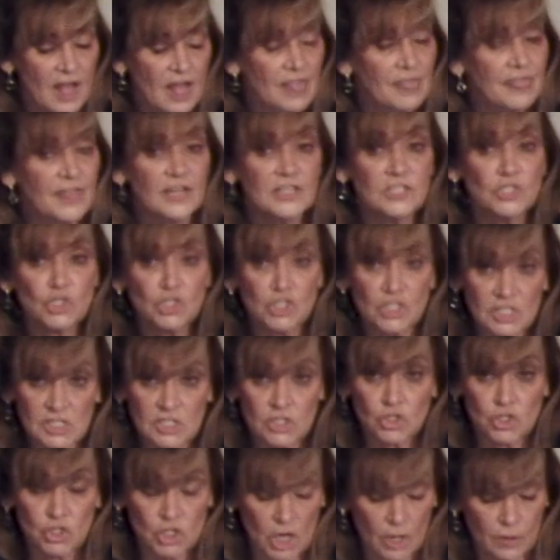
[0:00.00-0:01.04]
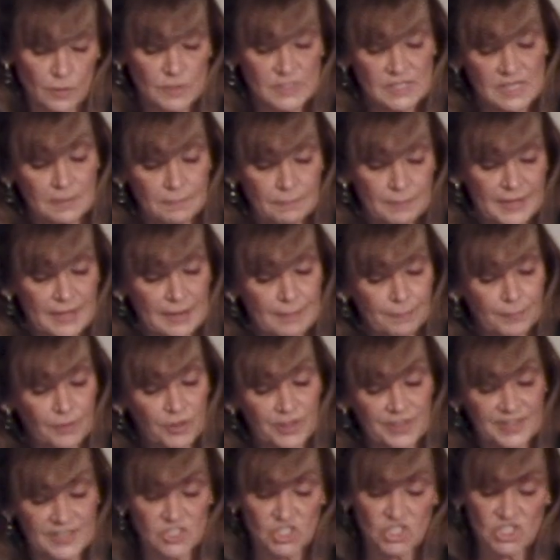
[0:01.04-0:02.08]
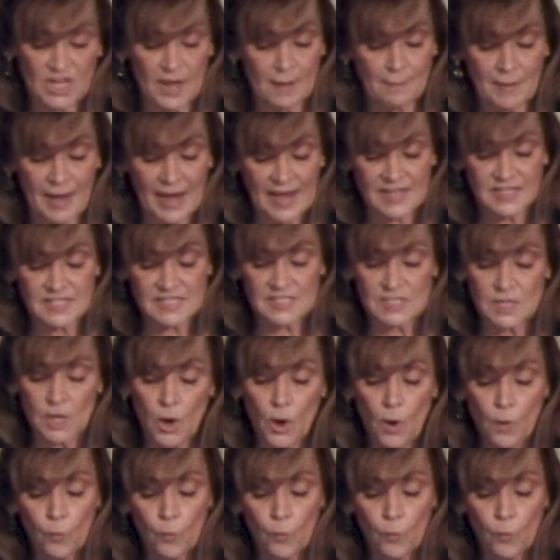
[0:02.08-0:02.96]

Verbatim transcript: The chosen people, the Shemites,